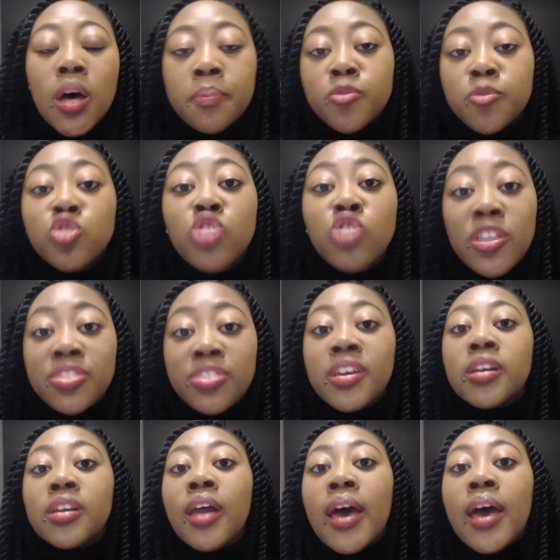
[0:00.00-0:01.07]

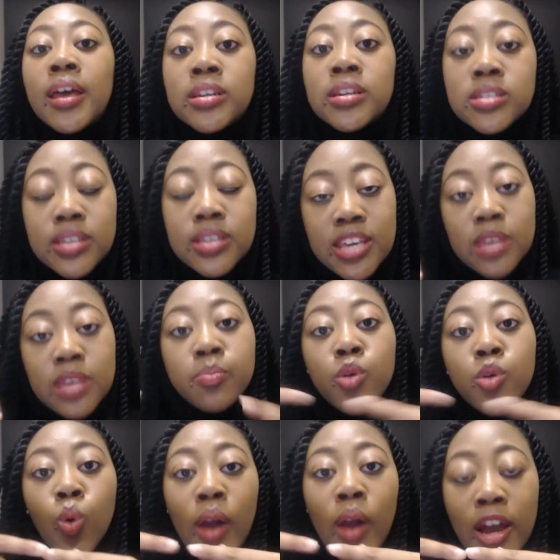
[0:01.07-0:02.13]
strengthen and keep
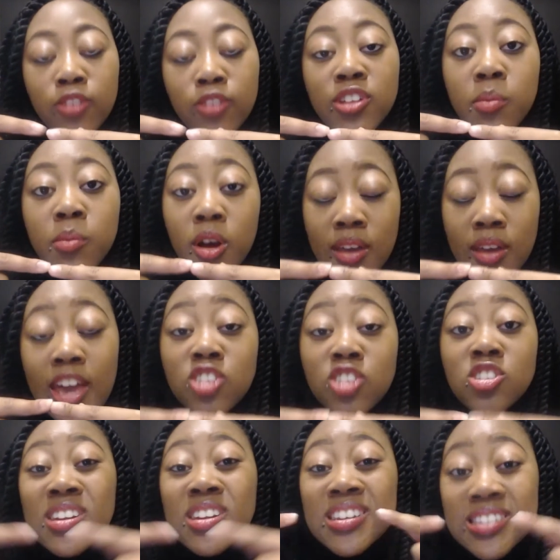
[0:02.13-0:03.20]
your line of
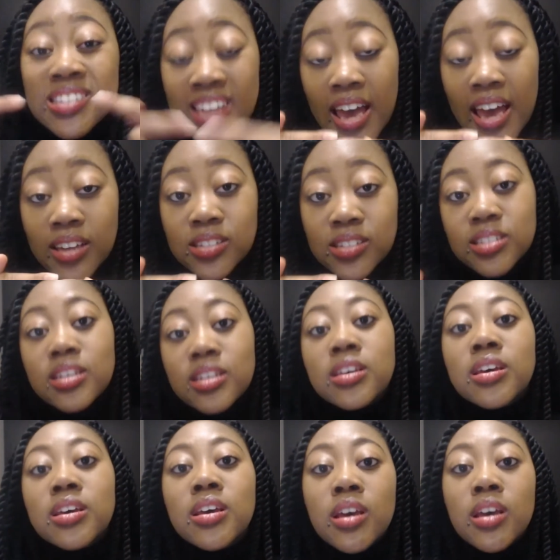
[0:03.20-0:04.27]
demarcation intact.
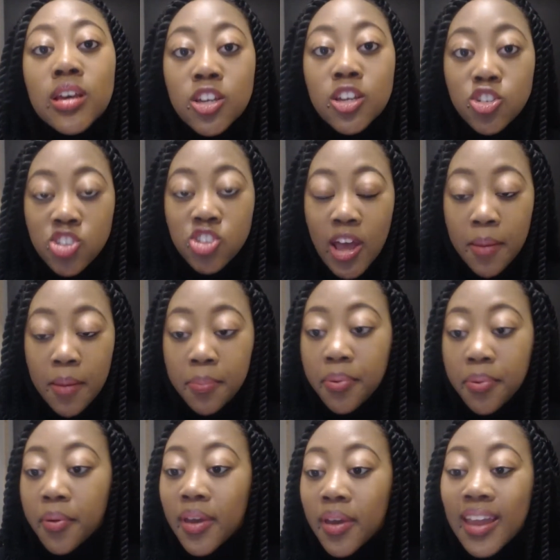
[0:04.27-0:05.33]
Sharp.
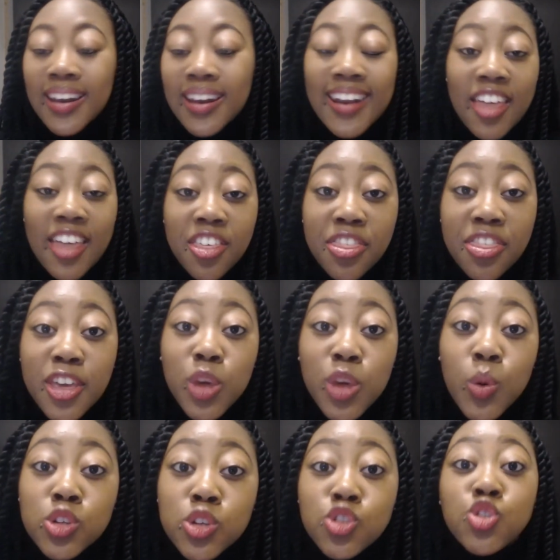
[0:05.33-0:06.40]
Another thing you
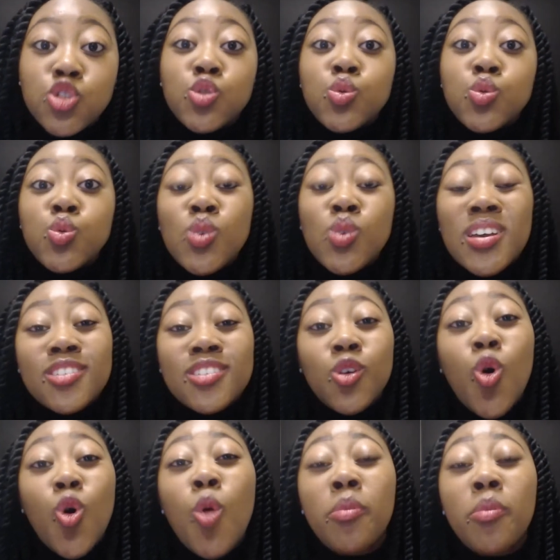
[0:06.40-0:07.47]
want to do is
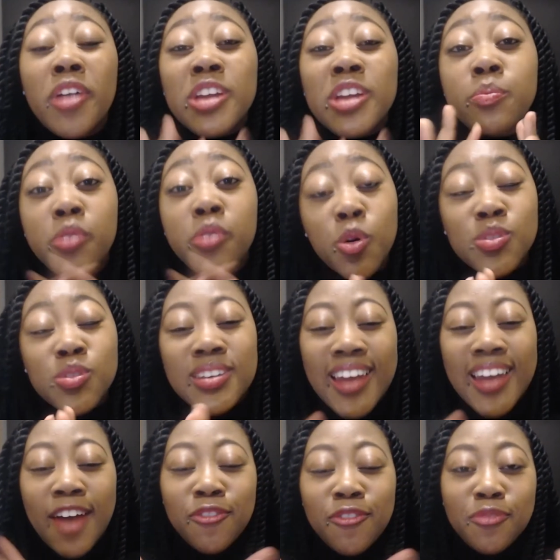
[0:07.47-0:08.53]
incorporate protein.
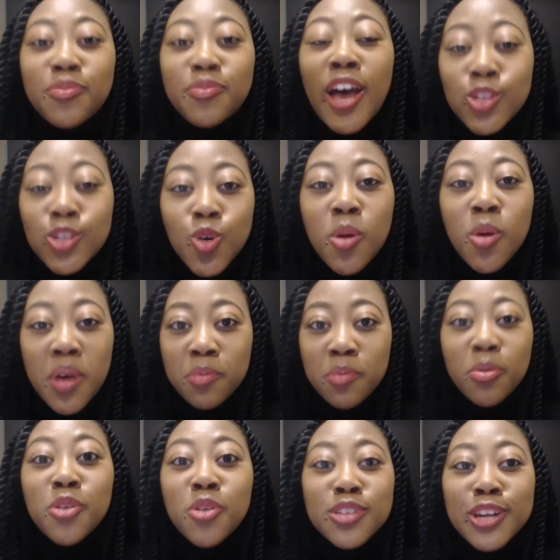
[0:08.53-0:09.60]
I talk about
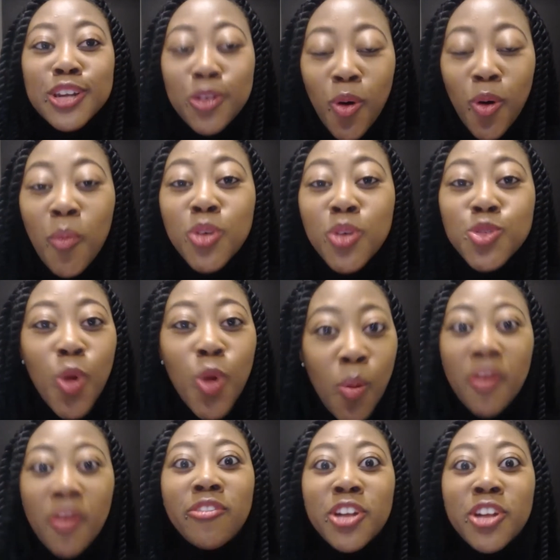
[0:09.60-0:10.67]
protein in almost all
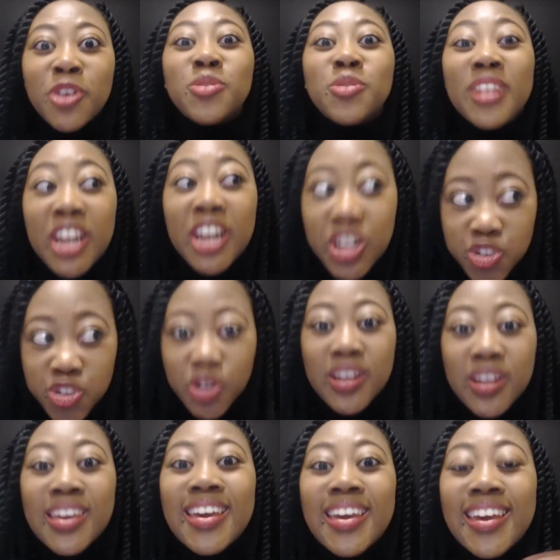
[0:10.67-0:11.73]
my videos,
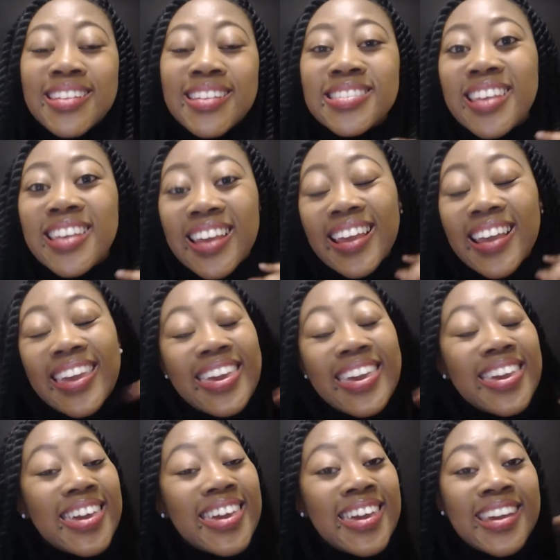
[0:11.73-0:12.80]
literally. It's
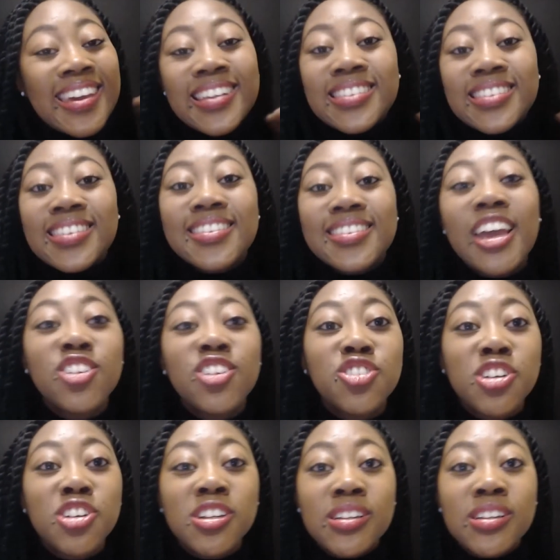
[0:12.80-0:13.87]
key, it is
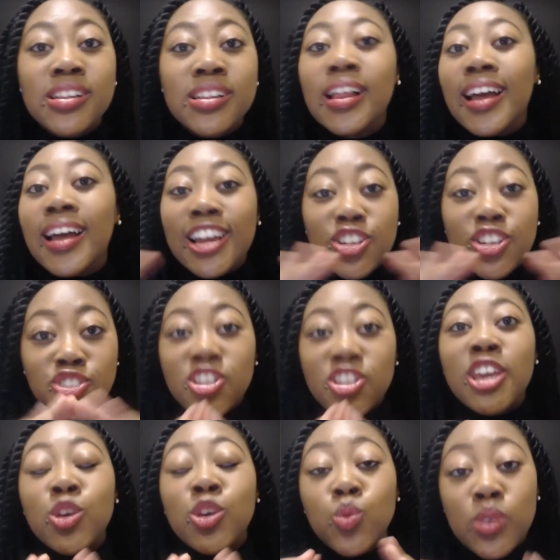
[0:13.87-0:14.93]
essential.
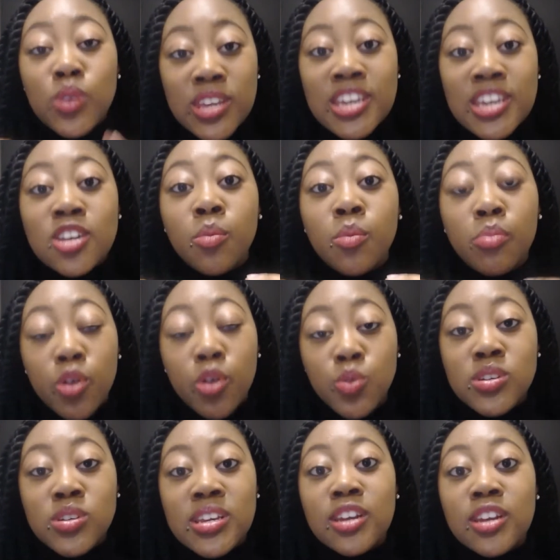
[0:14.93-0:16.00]
You need
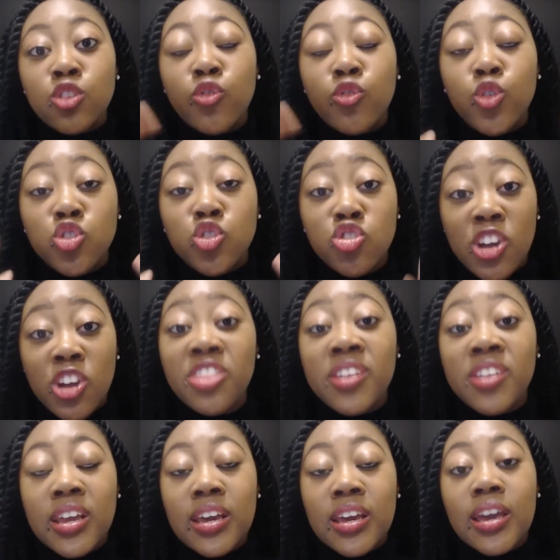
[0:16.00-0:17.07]
protein for
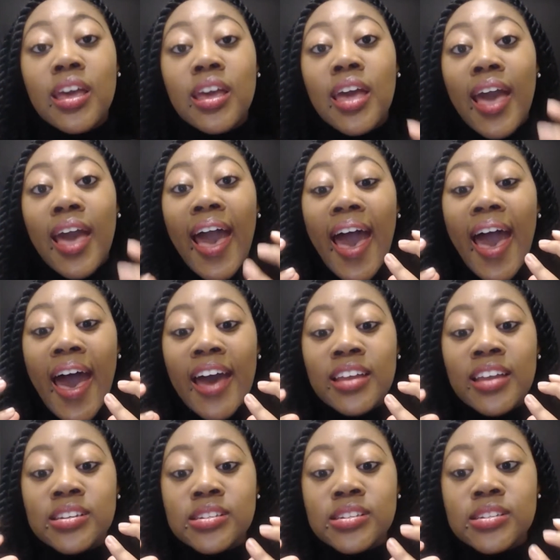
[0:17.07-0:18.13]
strengthening.
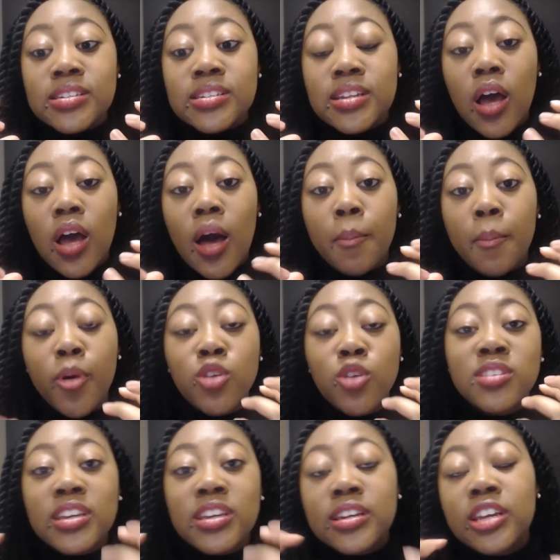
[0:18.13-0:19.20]
And
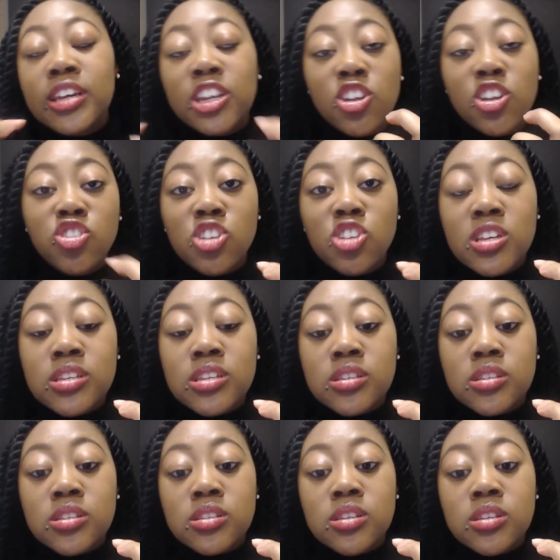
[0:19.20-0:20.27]
protein
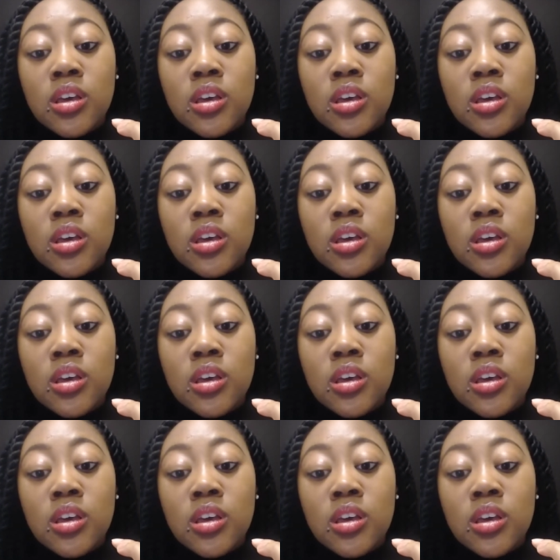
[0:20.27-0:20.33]
conditioners,